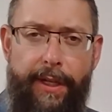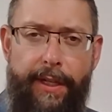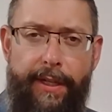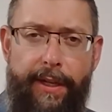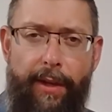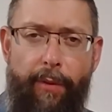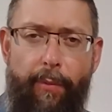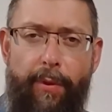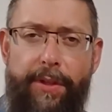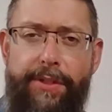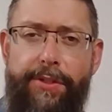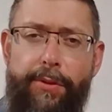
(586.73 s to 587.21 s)

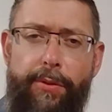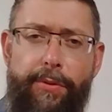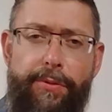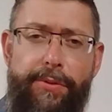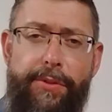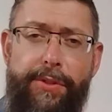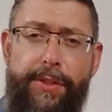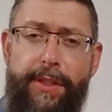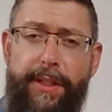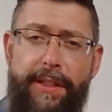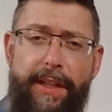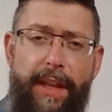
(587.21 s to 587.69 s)
Now, what's so
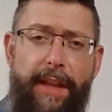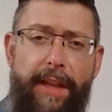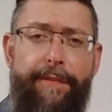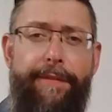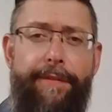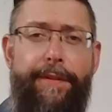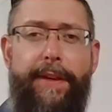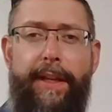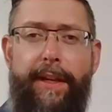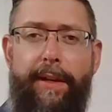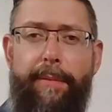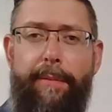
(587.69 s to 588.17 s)

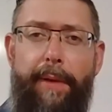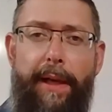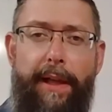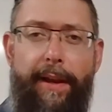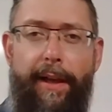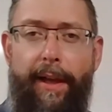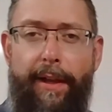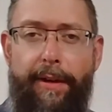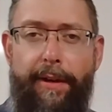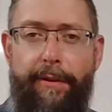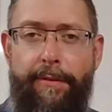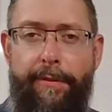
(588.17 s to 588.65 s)
significant about
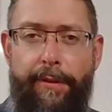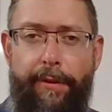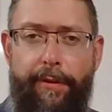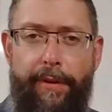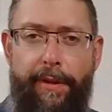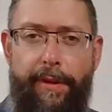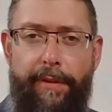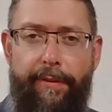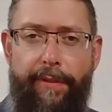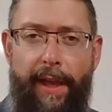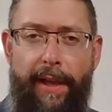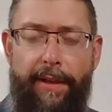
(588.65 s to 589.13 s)

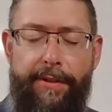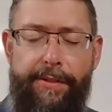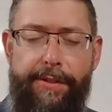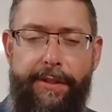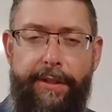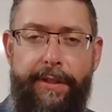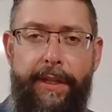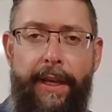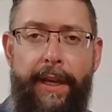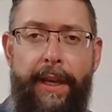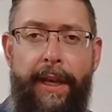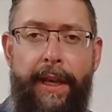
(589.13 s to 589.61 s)
$130,000?